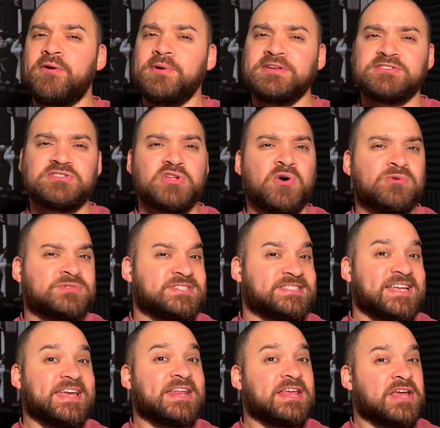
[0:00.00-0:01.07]
there is no
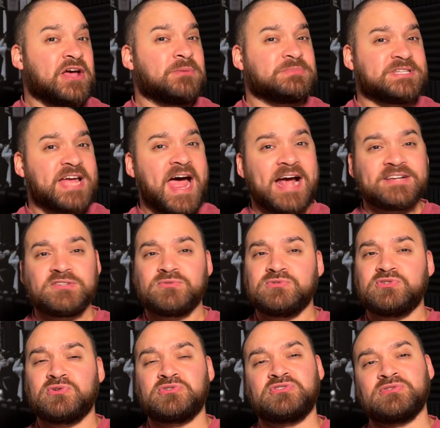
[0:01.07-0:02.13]
state income tax
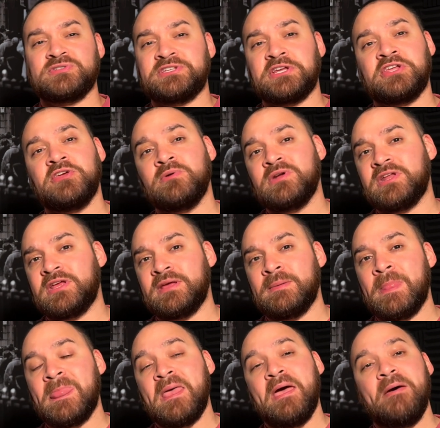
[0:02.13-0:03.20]
on Social
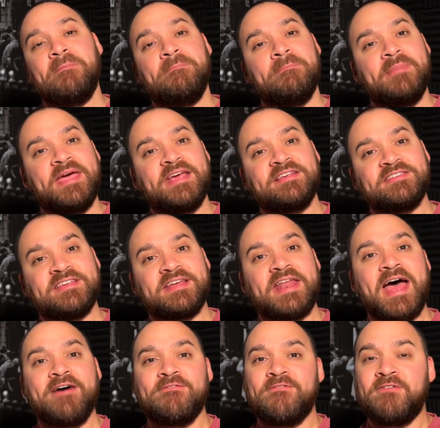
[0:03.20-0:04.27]
Security, makes it
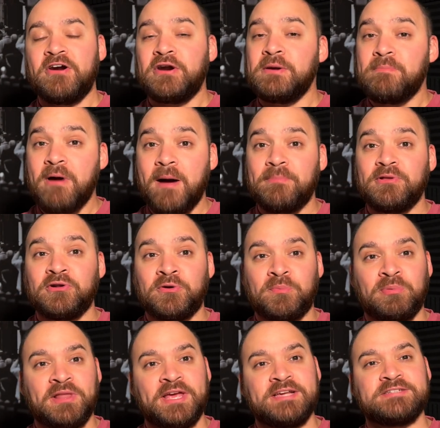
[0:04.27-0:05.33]
a very popular
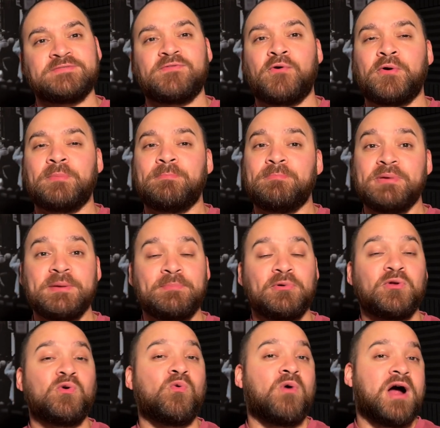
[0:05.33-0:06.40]
place for
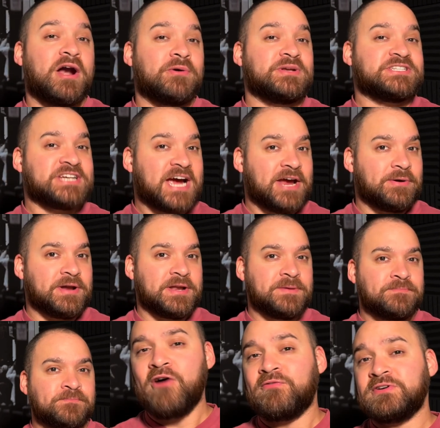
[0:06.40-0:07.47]
people who are retiring.
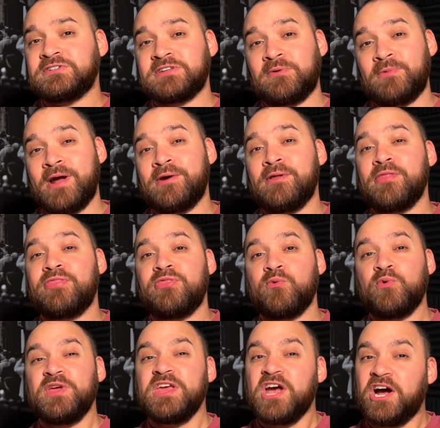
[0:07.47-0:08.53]
Offers around
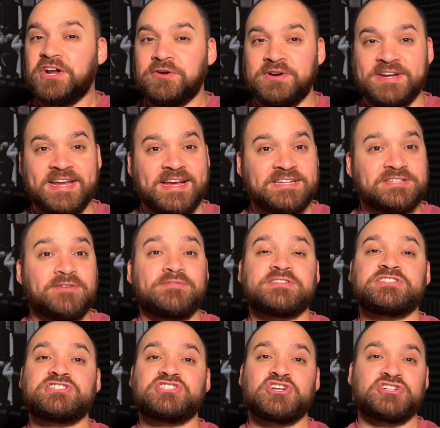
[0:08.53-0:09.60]
300 days
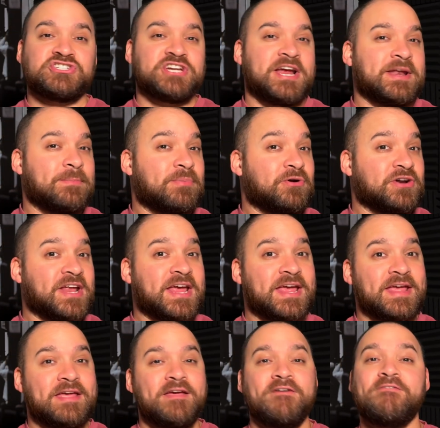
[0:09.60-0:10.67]
of sunshine per
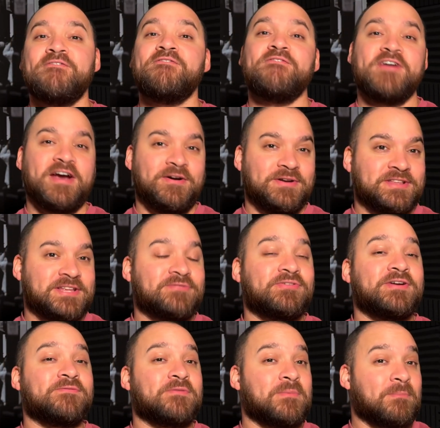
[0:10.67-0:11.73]
day, very
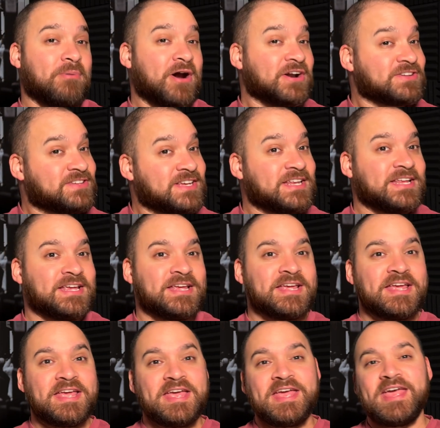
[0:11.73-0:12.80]
different from Park City.